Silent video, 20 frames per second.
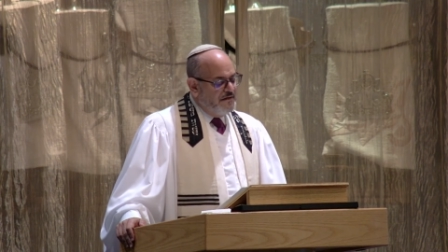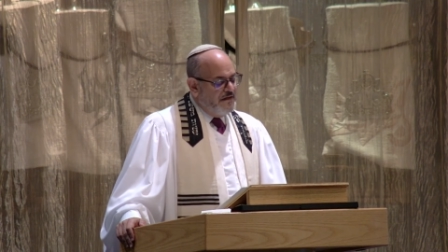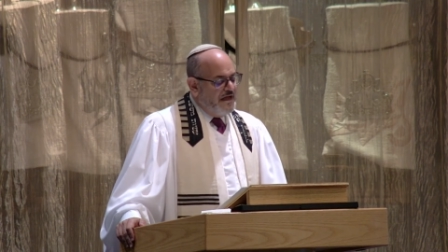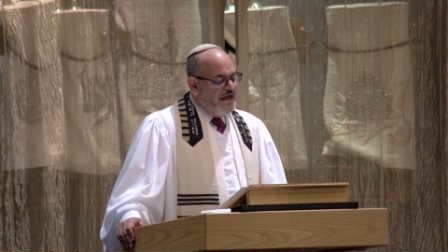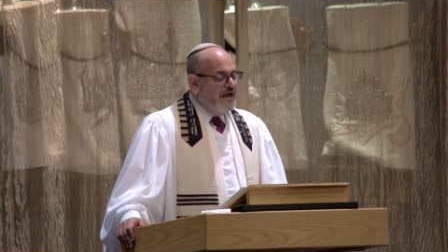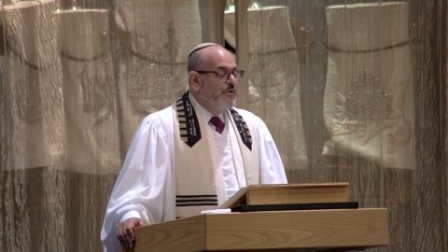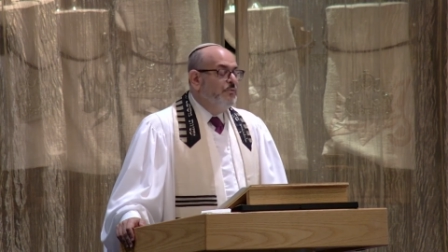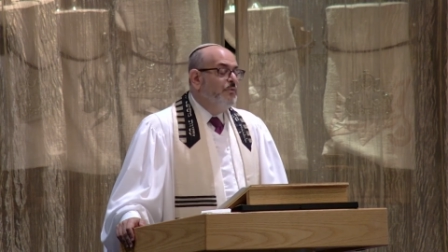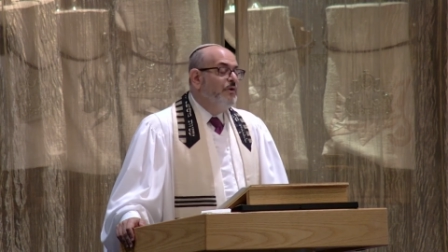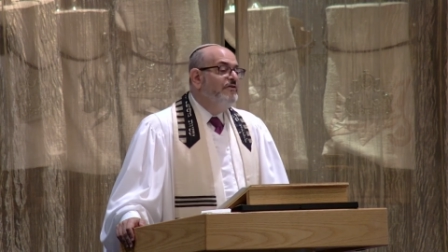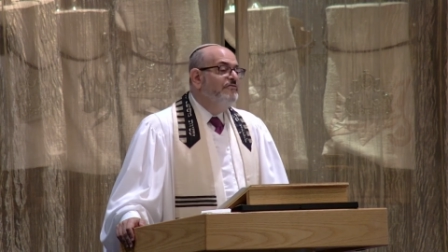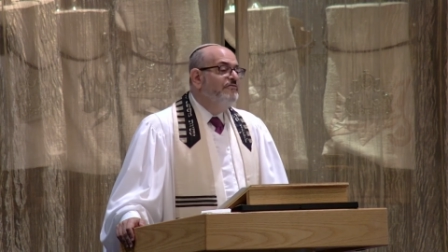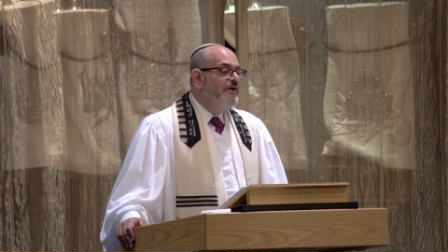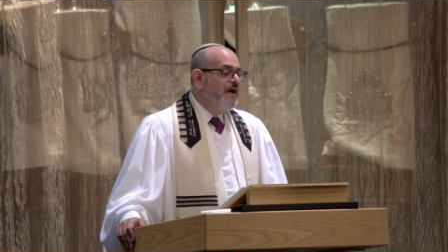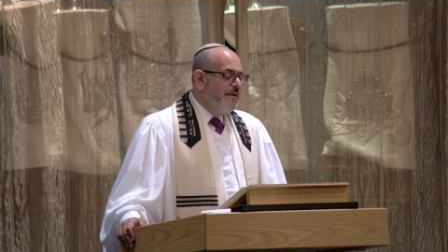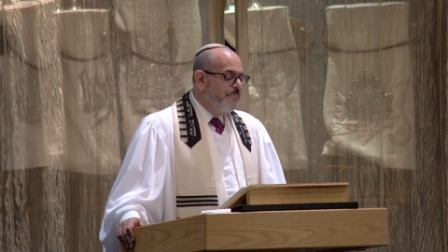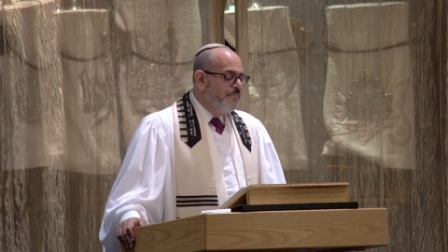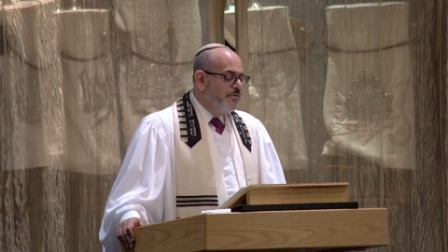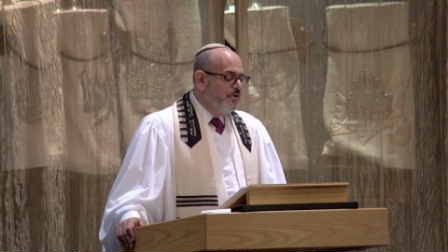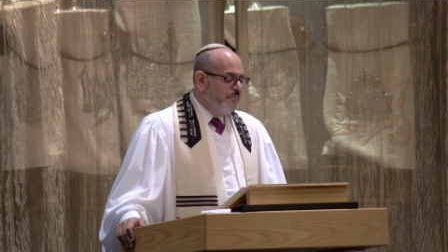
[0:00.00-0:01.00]
And we
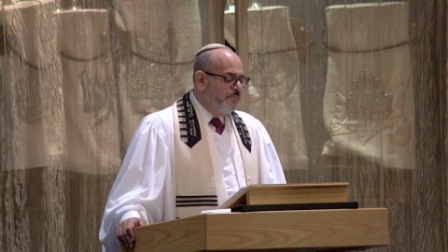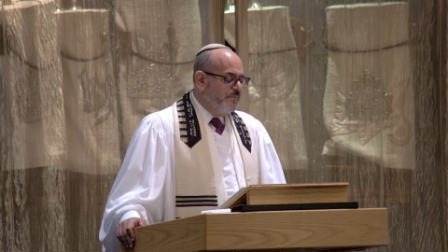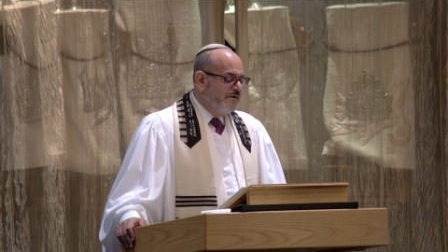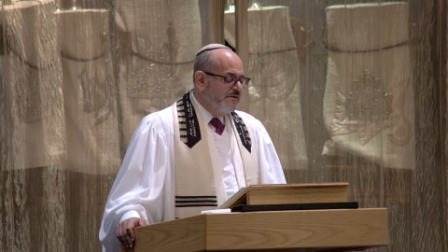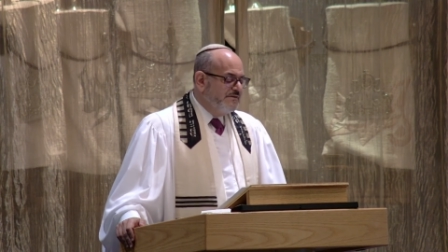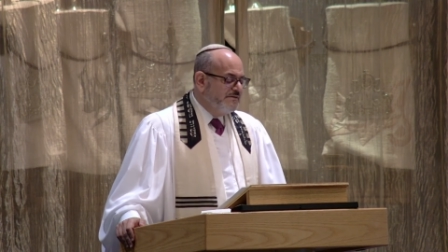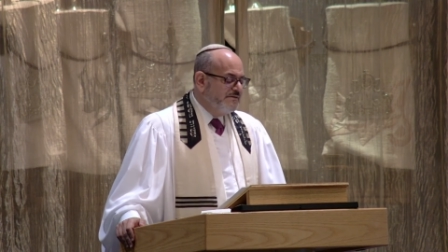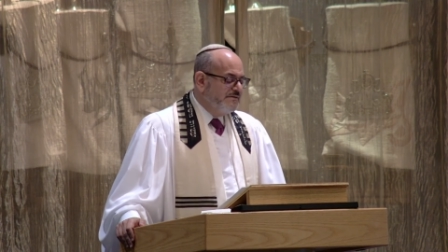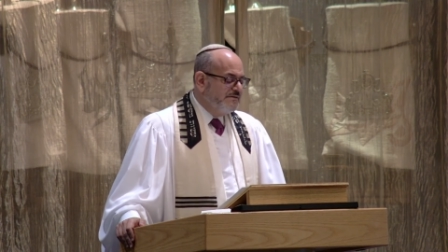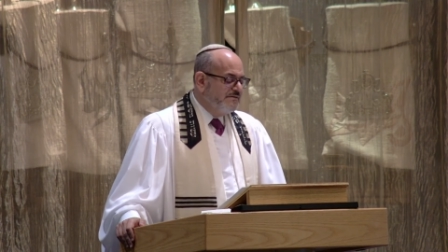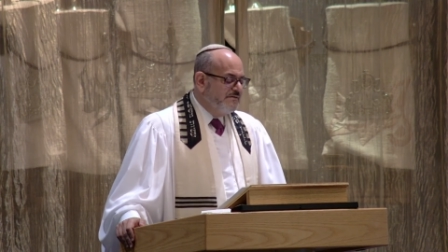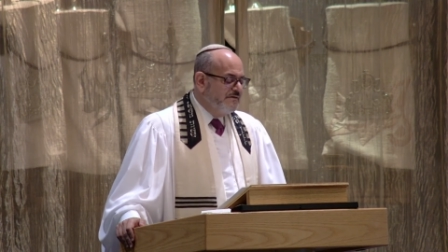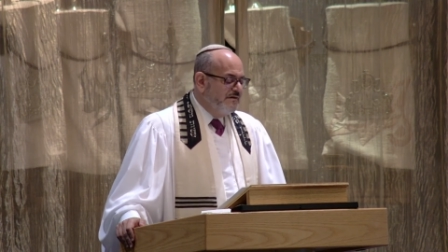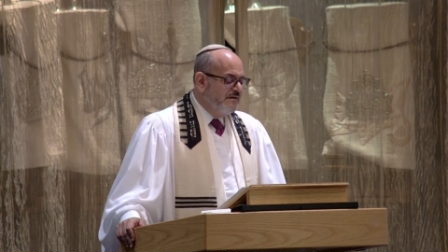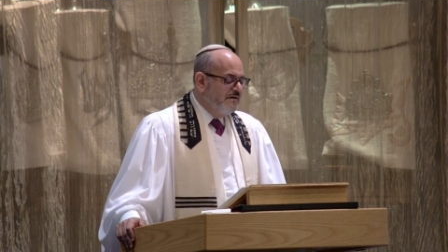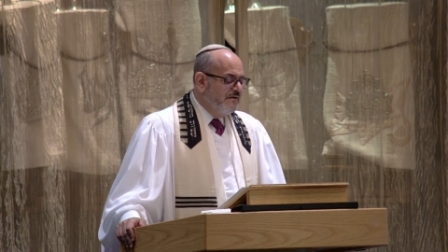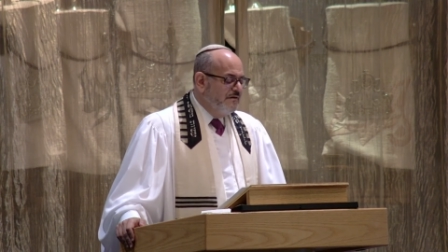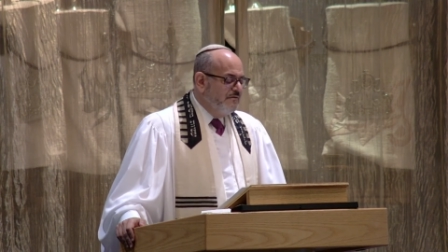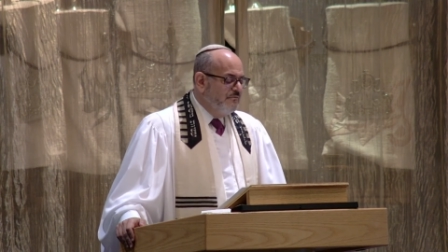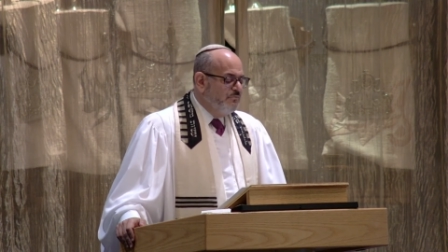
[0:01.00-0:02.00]
find purpose
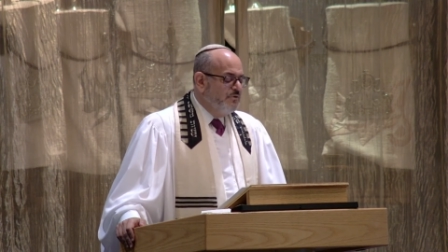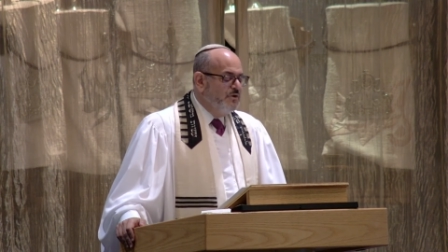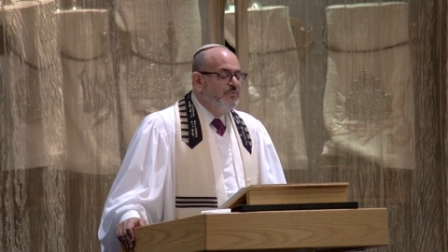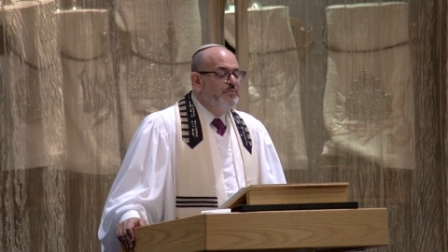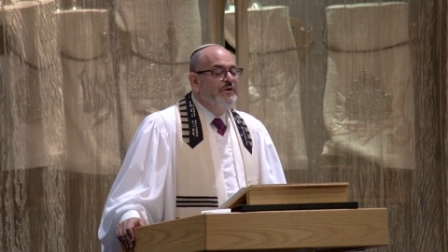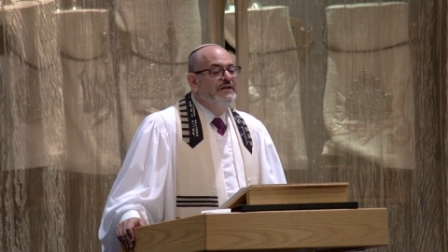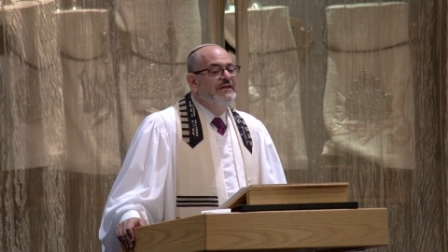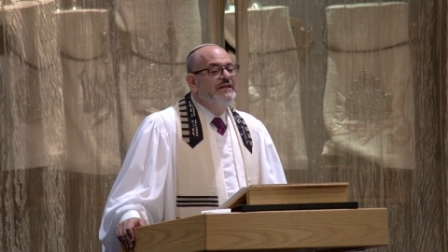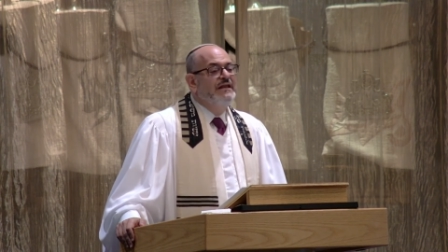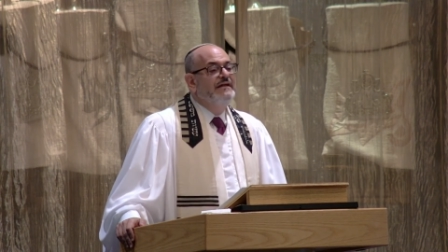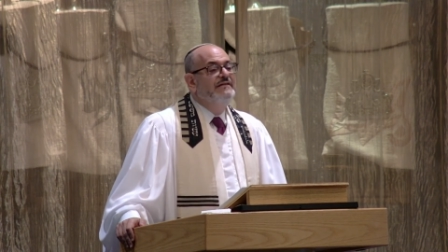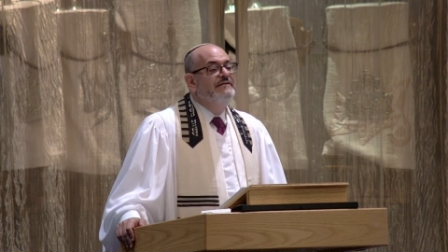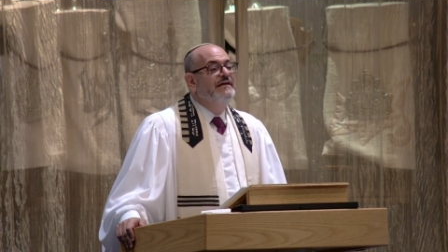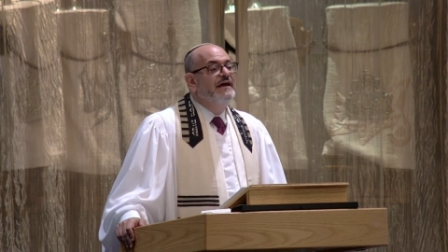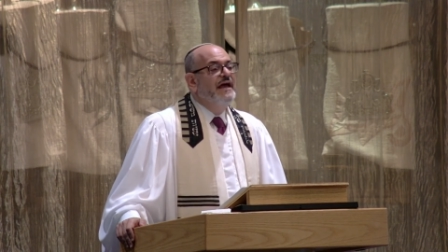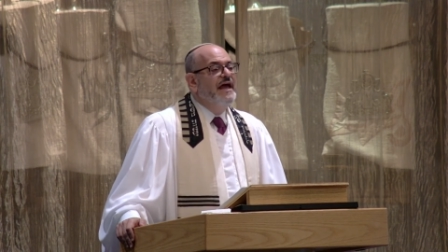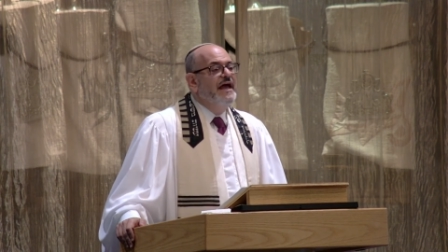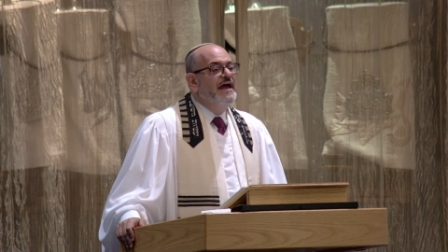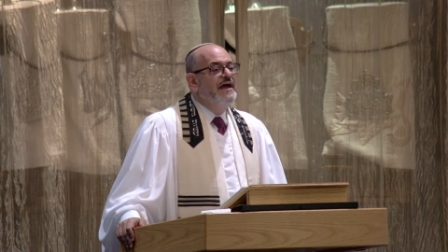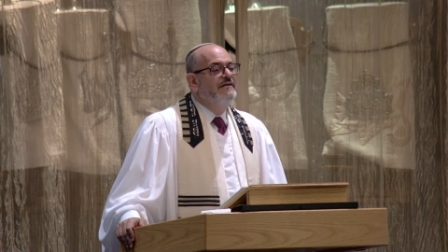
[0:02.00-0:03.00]
when we lend a
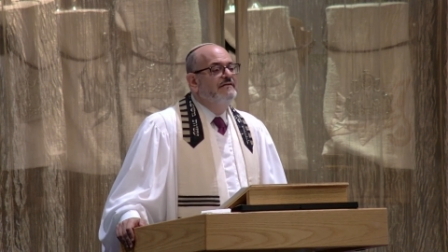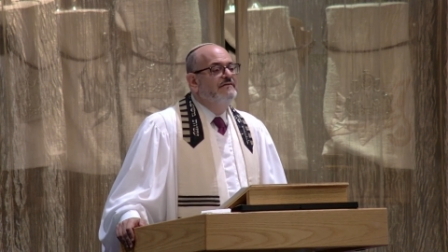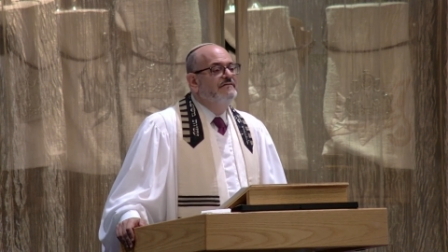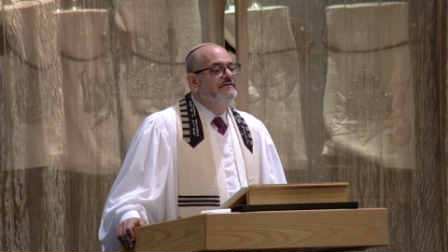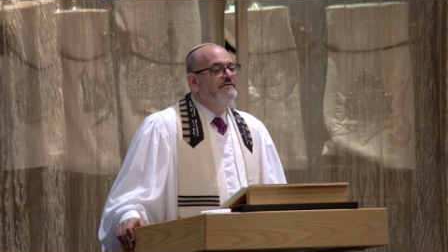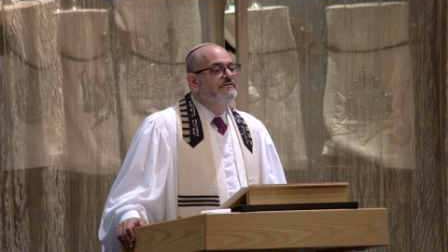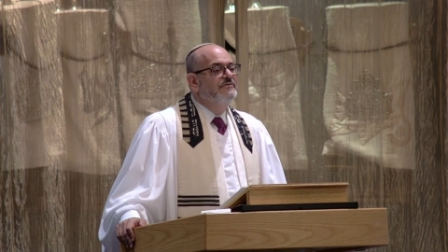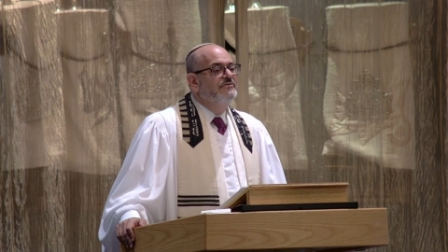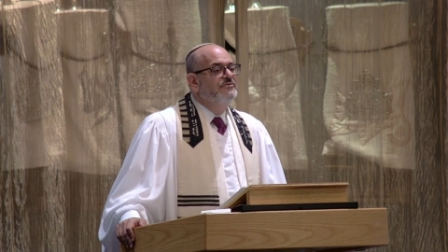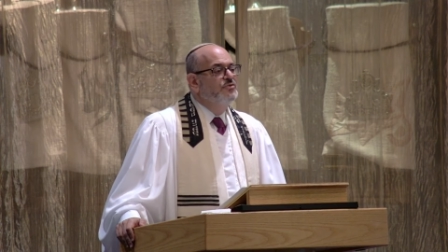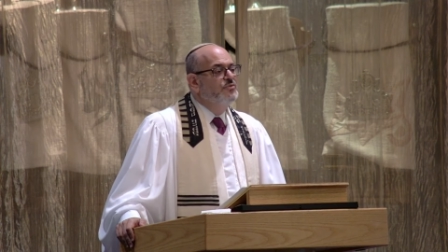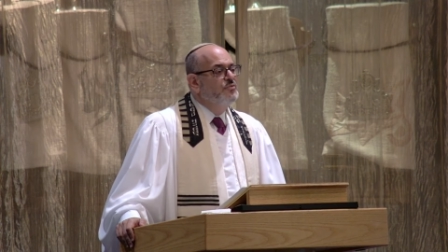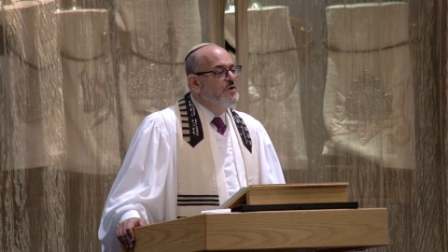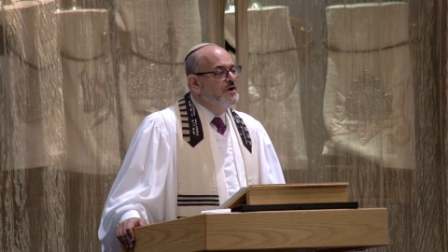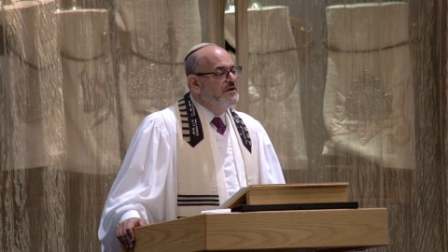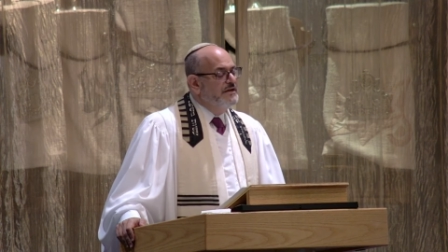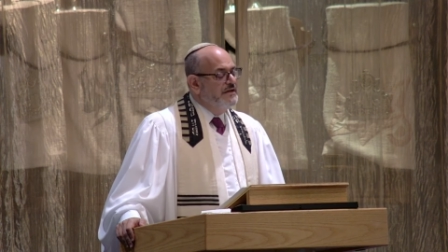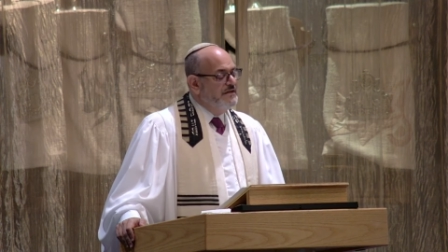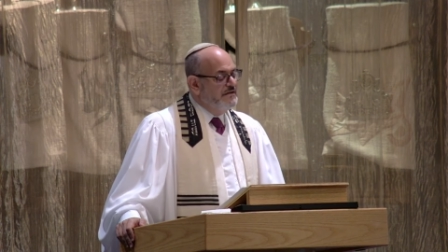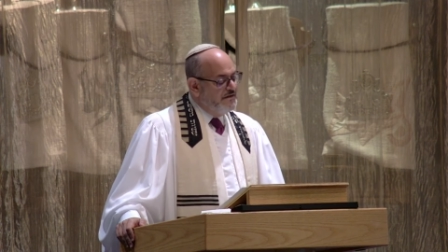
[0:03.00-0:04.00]
hand to
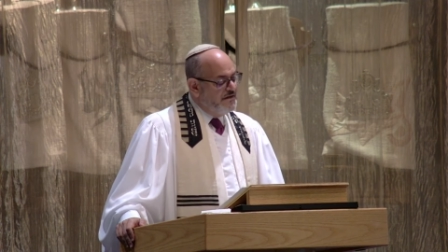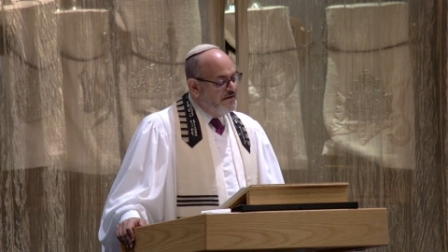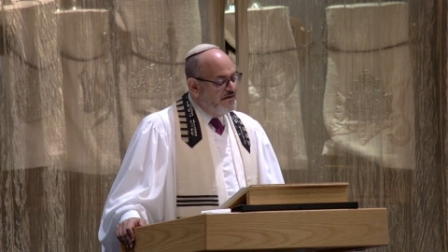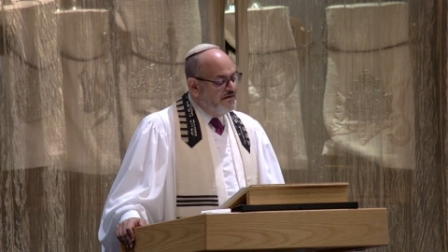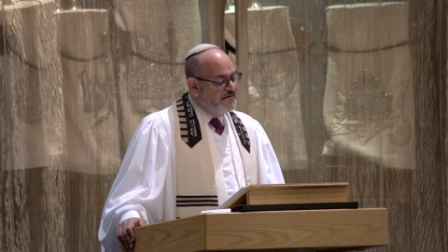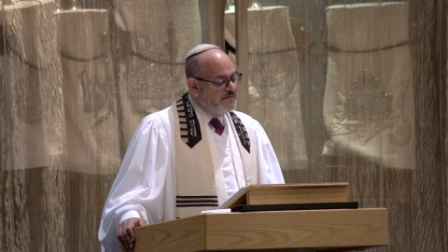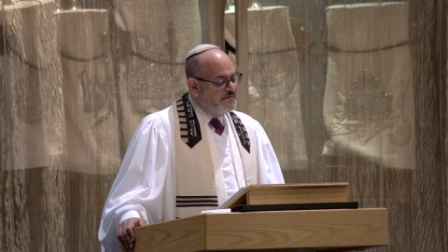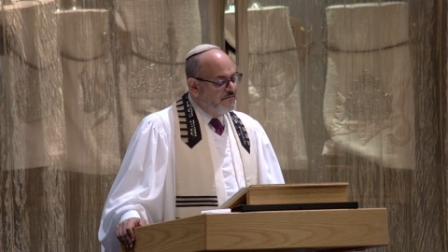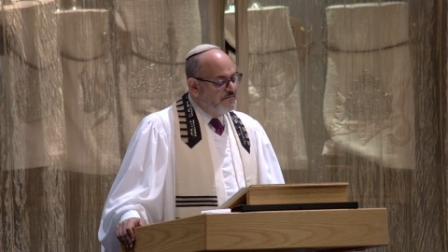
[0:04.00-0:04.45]
one in need,